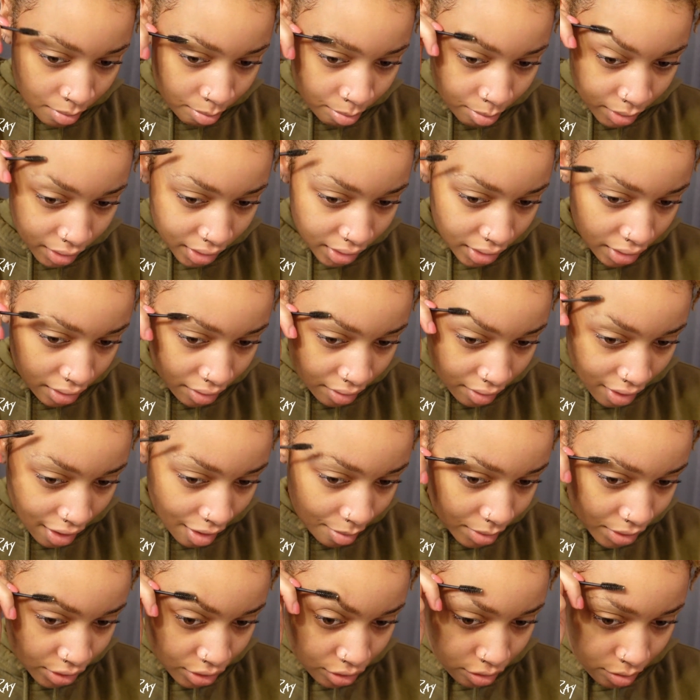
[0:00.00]
but I've
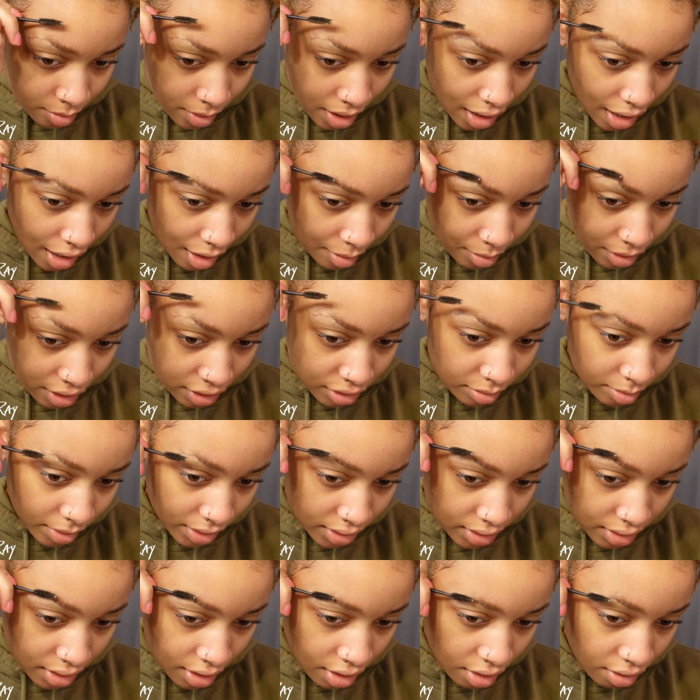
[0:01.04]
been doing my eyebrows
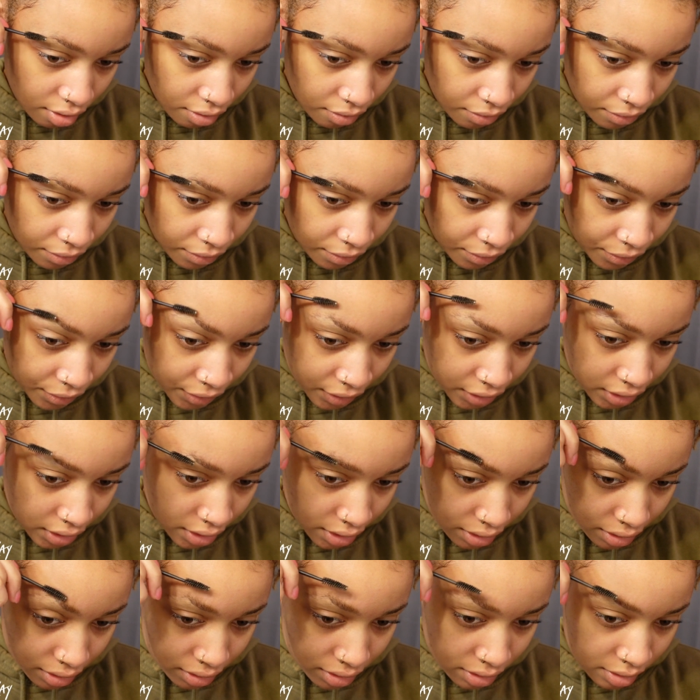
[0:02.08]
myself for
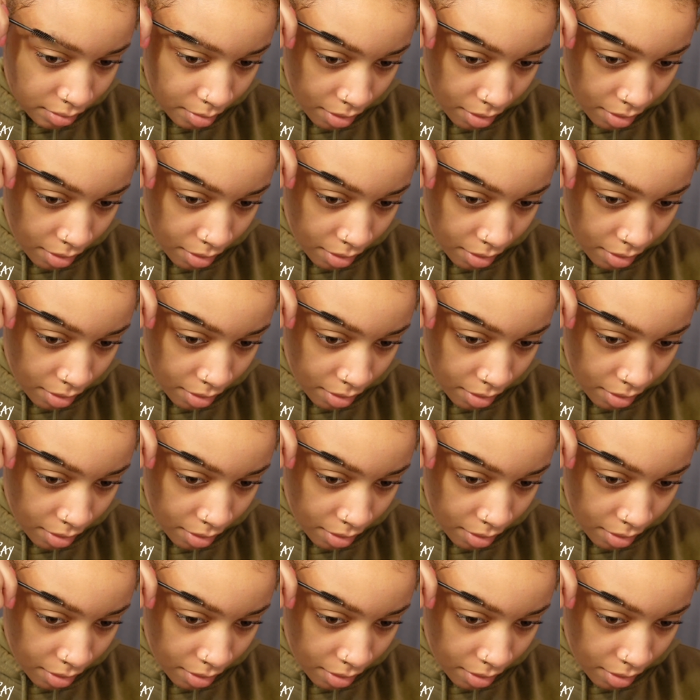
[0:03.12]
years.